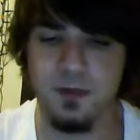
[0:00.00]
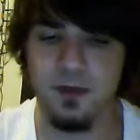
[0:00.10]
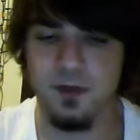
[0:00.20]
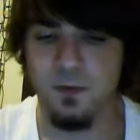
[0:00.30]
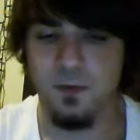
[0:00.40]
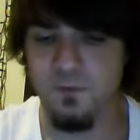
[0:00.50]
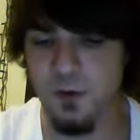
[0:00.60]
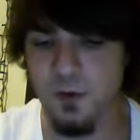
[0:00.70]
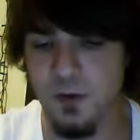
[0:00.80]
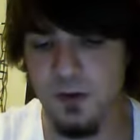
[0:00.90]
Overall
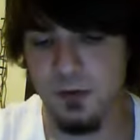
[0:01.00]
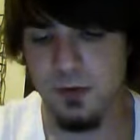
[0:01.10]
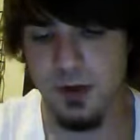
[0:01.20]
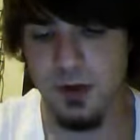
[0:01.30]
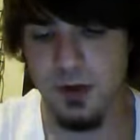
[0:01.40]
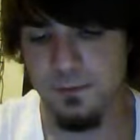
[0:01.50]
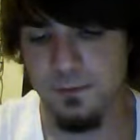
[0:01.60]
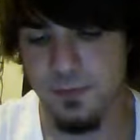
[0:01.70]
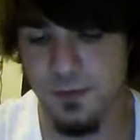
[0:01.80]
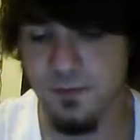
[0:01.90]
though,
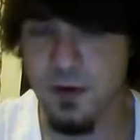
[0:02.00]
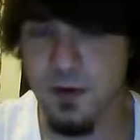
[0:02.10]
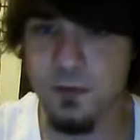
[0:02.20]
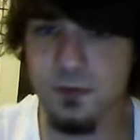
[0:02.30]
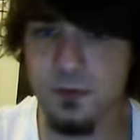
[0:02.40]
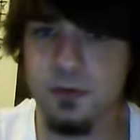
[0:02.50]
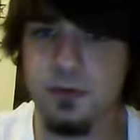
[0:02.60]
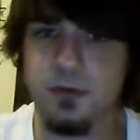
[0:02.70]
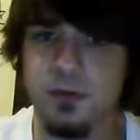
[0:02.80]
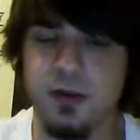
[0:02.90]
the phone
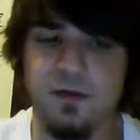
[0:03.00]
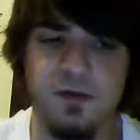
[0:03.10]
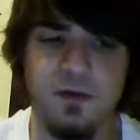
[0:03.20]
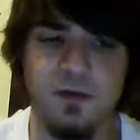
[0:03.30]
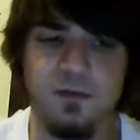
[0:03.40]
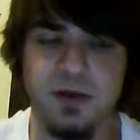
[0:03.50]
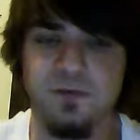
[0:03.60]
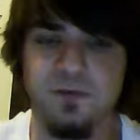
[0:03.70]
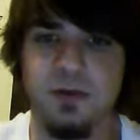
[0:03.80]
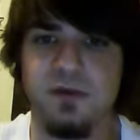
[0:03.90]
itself, like for
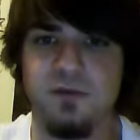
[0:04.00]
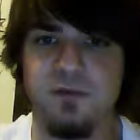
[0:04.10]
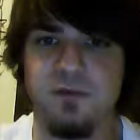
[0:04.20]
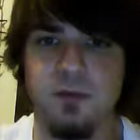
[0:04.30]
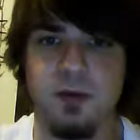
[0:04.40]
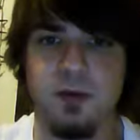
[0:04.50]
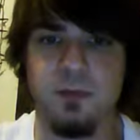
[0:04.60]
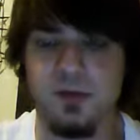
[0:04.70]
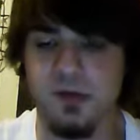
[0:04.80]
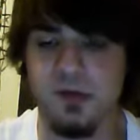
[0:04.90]
basic phone
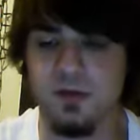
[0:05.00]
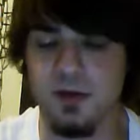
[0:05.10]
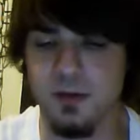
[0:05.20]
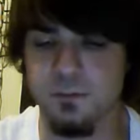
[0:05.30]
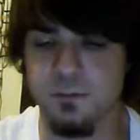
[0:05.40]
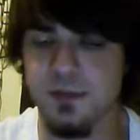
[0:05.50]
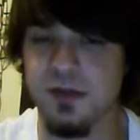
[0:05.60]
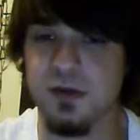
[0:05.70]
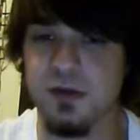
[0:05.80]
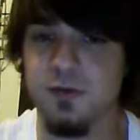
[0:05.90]
purposes, it's
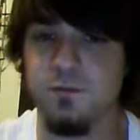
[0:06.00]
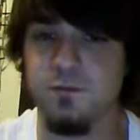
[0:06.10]
good for